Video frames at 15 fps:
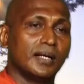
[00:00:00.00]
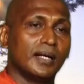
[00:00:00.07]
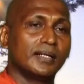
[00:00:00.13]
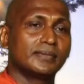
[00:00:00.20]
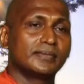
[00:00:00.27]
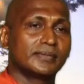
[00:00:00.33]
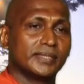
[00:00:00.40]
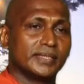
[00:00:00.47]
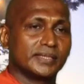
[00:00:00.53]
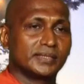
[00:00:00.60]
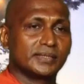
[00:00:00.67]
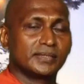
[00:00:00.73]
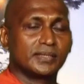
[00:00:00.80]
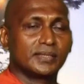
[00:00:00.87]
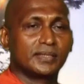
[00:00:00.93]

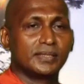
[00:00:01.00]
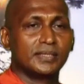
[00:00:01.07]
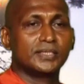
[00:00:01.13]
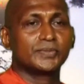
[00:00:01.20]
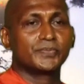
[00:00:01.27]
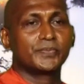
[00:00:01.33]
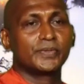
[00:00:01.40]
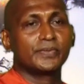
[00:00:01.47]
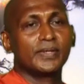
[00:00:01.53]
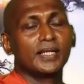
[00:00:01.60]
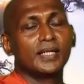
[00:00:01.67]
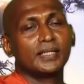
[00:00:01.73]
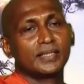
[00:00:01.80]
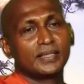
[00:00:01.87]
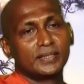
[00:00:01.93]
unrest is
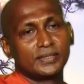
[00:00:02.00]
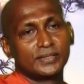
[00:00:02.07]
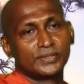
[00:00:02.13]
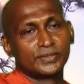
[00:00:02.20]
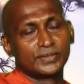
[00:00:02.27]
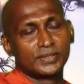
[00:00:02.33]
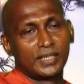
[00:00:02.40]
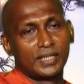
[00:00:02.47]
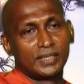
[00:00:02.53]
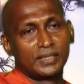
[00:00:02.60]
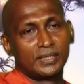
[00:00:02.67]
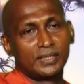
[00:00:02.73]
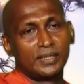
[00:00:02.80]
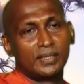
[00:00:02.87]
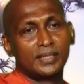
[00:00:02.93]
prevailing in the society.
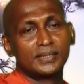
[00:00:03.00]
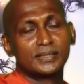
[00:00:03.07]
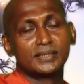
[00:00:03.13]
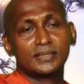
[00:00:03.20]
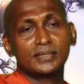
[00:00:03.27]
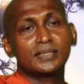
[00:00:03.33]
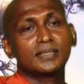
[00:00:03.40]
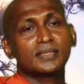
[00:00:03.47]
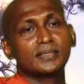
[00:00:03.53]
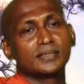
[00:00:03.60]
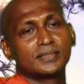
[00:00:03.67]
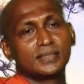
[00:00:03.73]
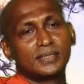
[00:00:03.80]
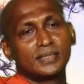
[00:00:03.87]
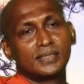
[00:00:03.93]

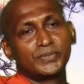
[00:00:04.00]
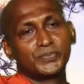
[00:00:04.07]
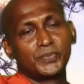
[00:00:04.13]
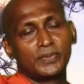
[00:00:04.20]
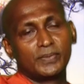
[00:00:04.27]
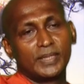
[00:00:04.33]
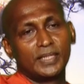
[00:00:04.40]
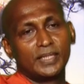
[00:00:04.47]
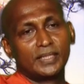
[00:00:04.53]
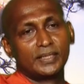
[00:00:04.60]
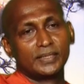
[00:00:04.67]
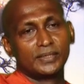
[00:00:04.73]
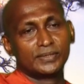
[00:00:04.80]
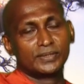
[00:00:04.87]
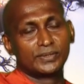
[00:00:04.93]
Uncertainty is prevailing
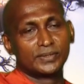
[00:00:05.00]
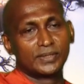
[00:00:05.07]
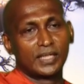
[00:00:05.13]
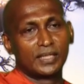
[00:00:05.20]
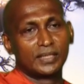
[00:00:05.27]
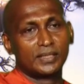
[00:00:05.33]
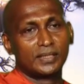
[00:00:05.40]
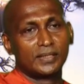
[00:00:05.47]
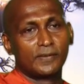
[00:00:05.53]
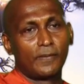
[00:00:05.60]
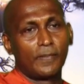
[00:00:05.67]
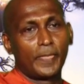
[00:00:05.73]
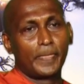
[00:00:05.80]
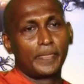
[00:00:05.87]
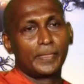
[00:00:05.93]
in the society.
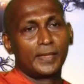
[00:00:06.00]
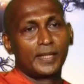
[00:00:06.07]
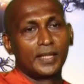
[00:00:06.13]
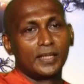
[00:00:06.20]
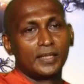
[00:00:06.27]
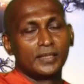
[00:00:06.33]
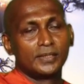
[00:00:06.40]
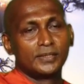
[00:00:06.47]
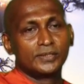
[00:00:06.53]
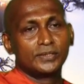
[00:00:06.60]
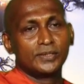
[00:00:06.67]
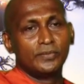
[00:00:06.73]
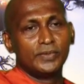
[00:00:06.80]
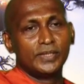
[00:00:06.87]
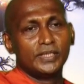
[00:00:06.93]

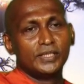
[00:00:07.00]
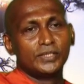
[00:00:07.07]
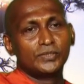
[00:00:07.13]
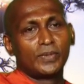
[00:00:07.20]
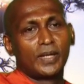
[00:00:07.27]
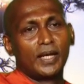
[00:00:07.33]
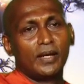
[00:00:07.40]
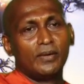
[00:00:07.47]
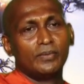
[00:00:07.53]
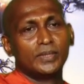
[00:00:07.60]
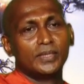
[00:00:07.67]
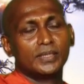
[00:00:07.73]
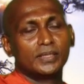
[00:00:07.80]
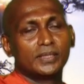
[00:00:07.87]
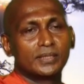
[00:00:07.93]
So we need to have
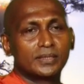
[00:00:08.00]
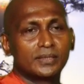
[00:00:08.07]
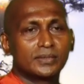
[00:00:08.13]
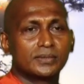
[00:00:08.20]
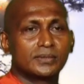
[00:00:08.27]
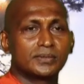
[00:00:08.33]
a